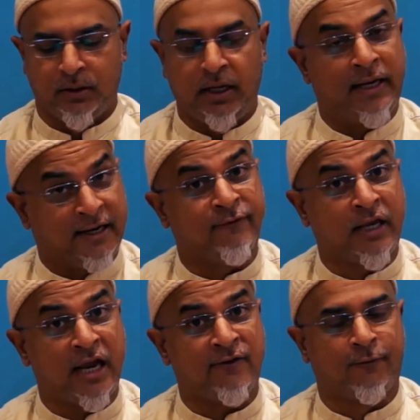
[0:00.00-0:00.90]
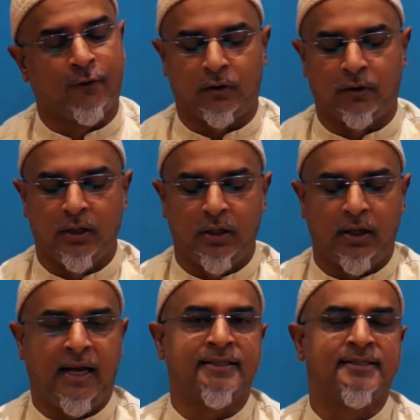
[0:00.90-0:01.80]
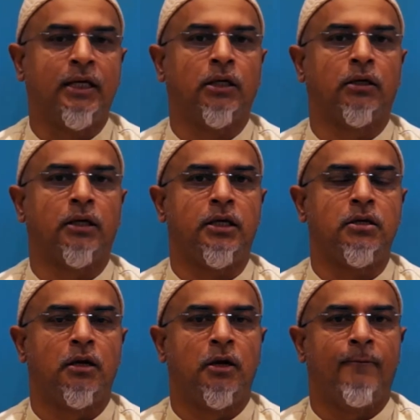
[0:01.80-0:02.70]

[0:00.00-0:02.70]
and advocate for. And secondly,